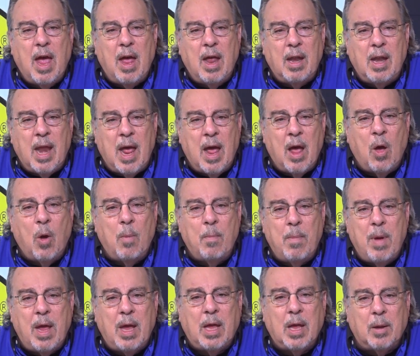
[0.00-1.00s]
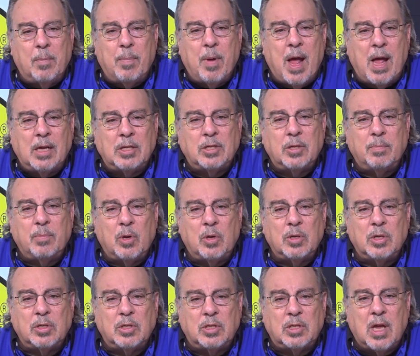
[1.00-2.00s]
now make it possible
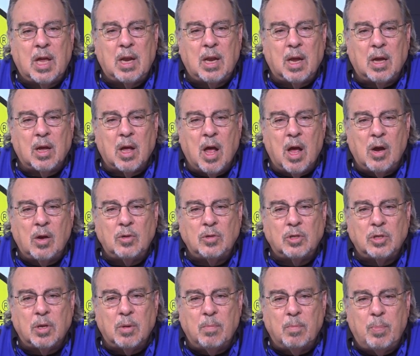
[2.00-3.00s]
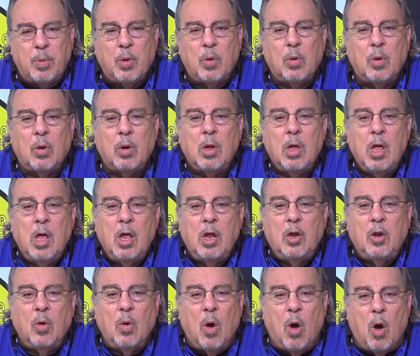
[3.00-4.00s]
to set a car's computer
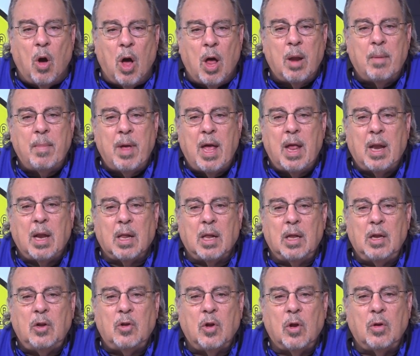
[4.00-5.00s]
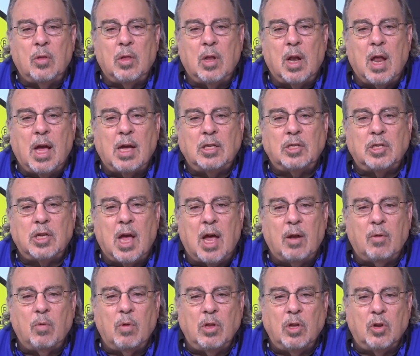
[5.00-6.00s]
to automatically turn the lights
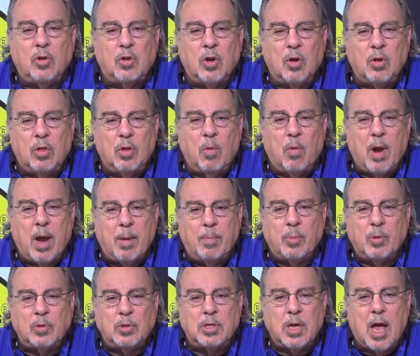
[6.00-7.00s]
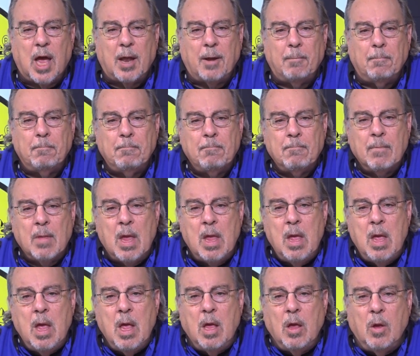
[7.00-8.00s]
on when you turn the wipers on.
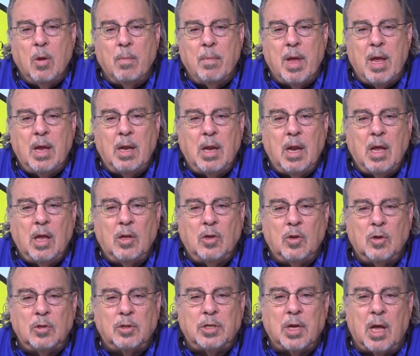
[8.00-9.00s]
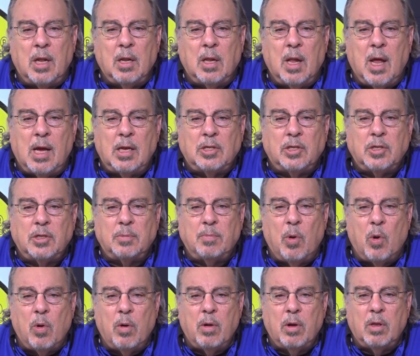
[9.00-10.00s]
You may need your sunglasses
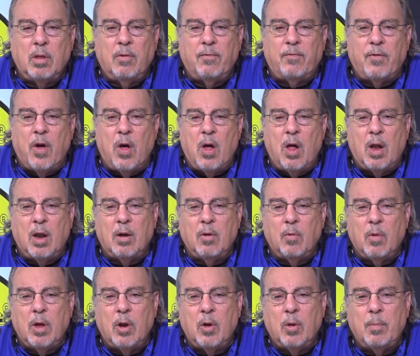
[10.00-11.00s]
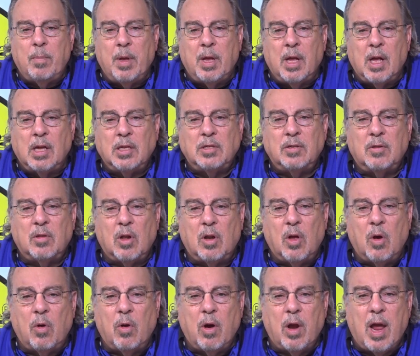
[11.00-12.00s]
more in the fall and winter because of the
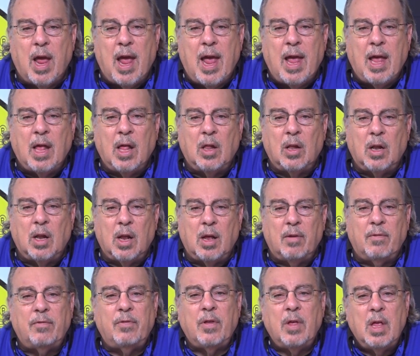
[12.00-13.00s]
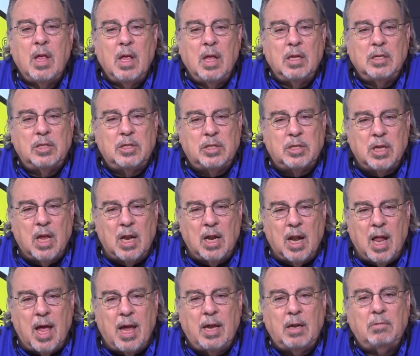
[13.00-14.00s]
lower angle of
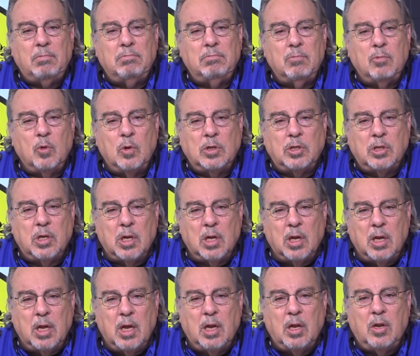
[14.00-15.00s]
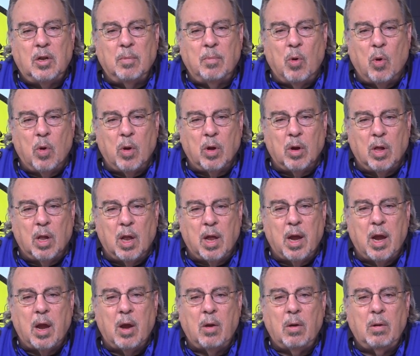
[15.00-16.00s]
sunlight, which can lead to more
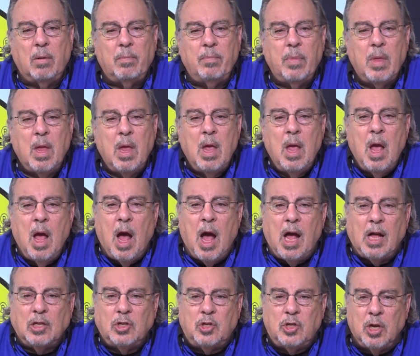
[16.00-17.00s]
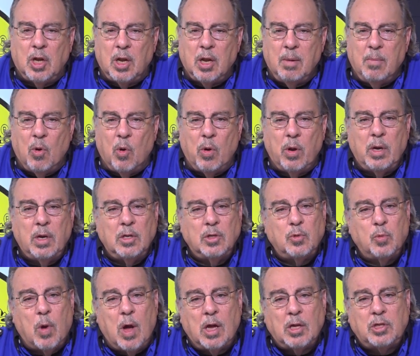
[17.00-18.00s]
glare. On chilly mornings,
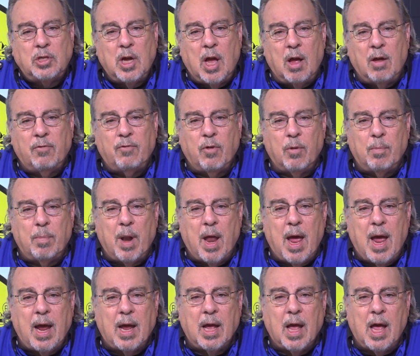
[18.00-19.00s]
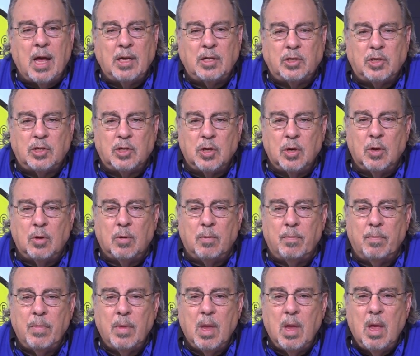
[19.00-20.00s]
watch out for black ice, too.
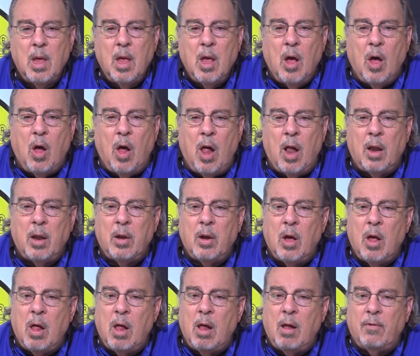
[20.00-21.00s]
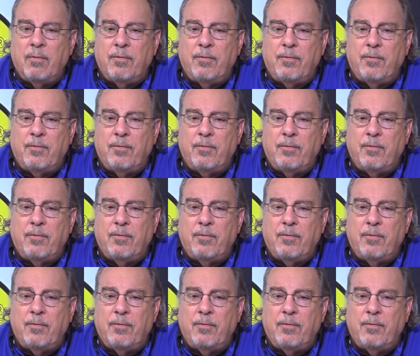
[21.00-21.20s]
All in all,